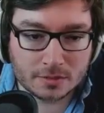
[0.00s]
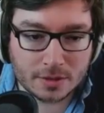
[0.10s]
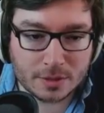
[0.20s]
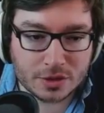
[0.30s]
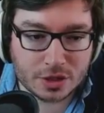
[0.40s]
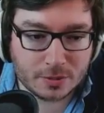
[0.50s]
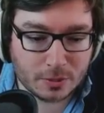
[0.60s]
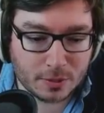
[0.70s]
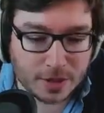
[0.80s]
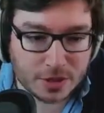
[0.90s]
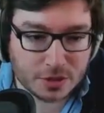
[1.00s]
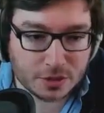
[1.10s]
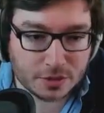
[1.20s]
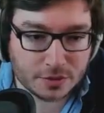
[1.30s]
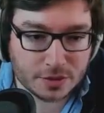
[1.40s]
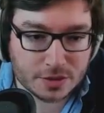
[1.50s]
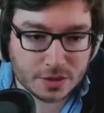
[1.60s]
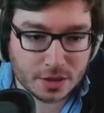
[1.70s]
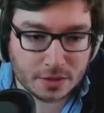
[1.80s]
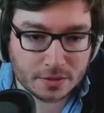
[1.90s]
Maybe I should have been more patient on the roots
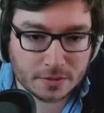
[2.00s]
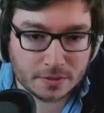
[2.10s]
there.